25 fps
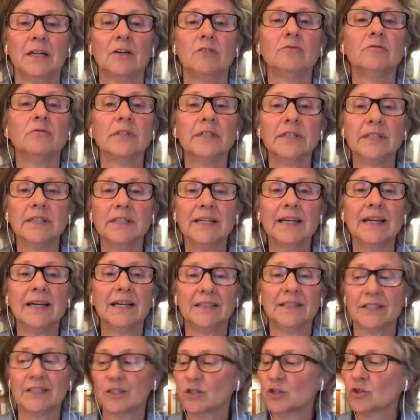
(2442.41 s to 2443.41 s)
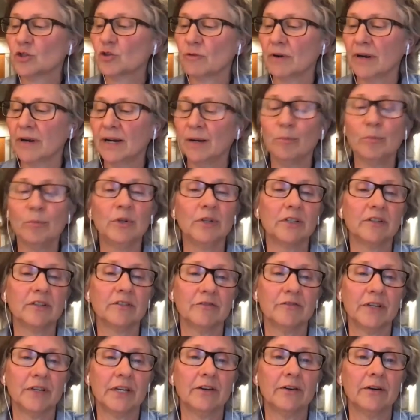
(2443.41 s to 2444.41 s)
really had to scramble to
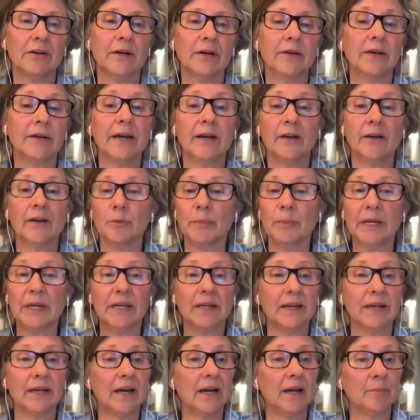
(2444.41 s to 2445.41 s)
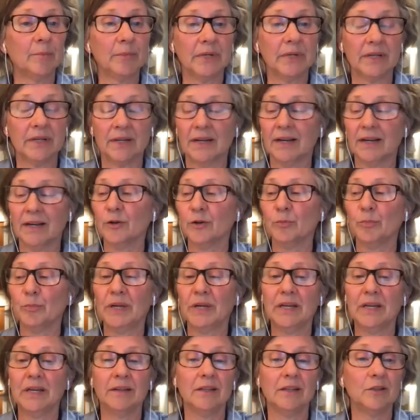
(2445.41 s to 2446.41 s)
figure out how to make it happen, how to
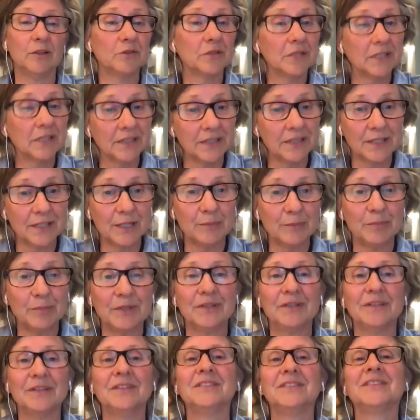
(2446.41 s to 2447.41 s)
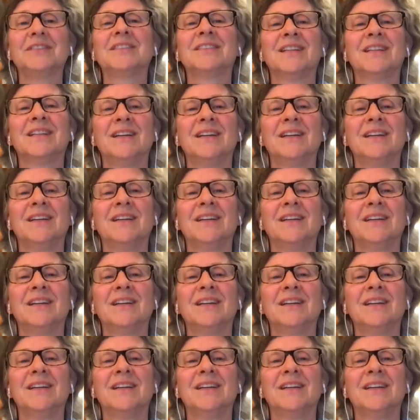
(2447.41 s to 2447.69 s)
pay the utility bills.